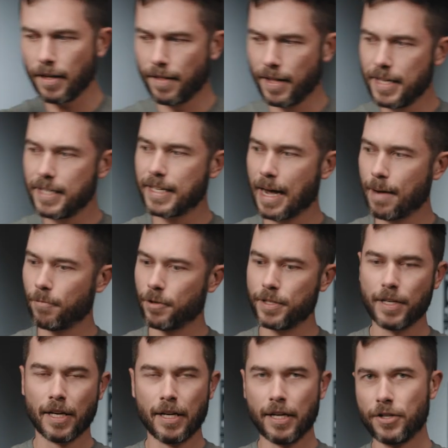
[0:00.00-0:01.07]
these
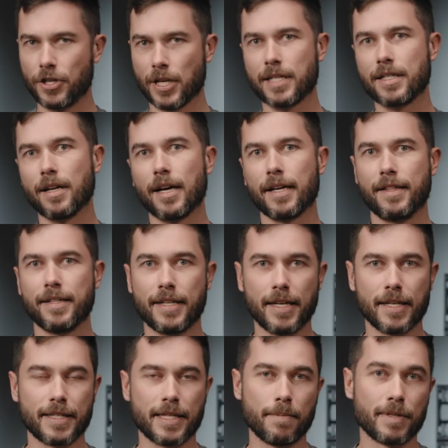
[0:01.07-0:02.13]
cameras, just like the
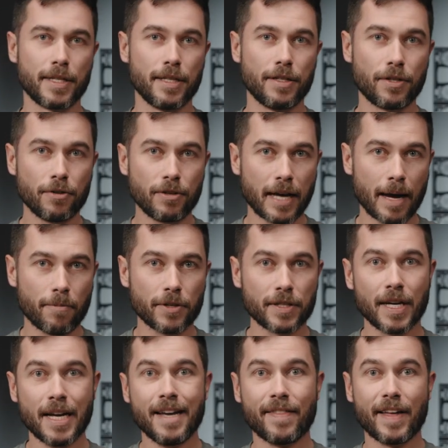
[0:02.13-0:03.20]
DSM-C2
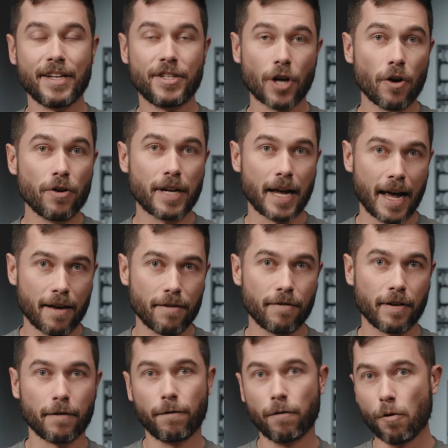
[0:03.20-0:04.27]
cameras, they don't have
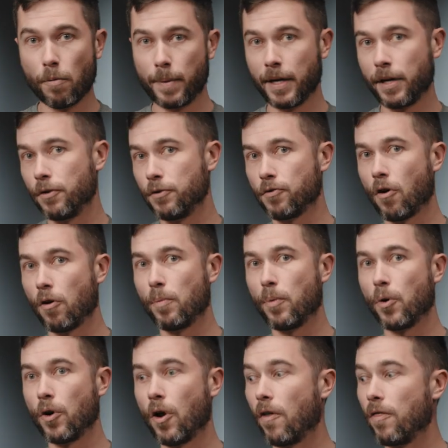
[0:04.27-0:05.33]
a 4-pin control
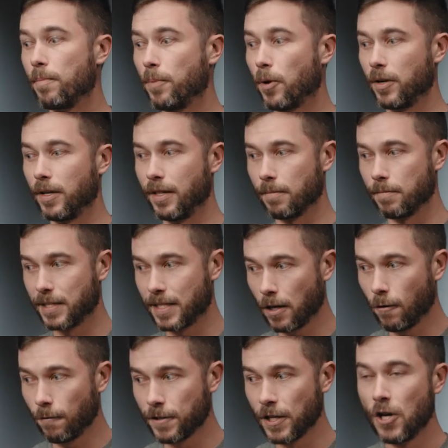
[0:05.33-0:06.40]
port on the body
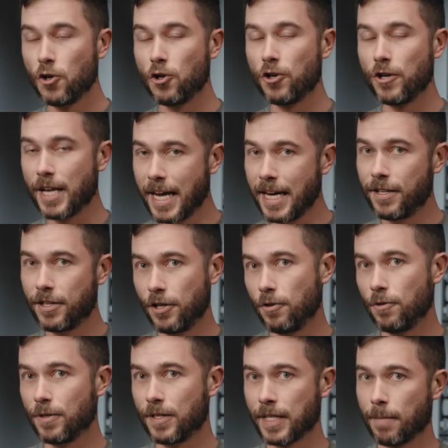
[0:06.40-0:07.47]
themselves. You need to
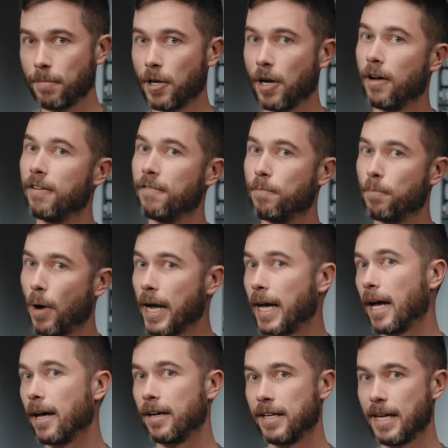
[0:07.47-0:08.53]
use some kind of
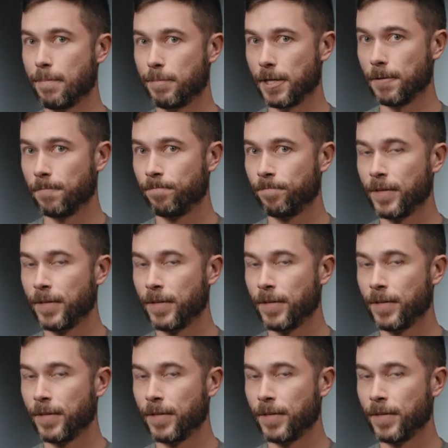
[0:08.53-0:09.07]
breakout adapter.